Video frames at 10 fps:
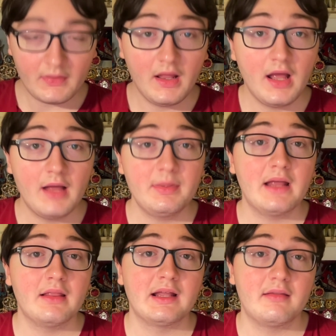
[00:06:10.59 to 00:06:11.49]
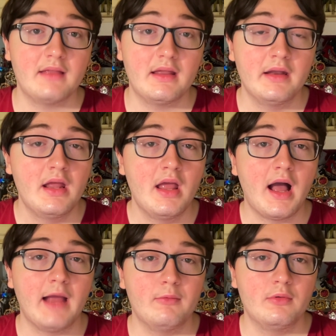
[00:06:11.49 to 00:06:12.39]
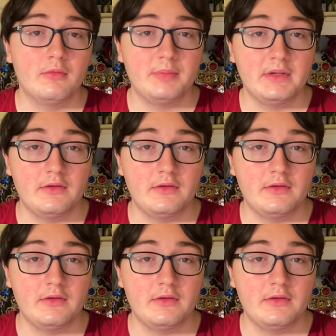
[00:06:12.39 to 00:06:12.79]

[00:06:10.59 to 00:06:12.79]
Uh, but yeah, like I said, I will be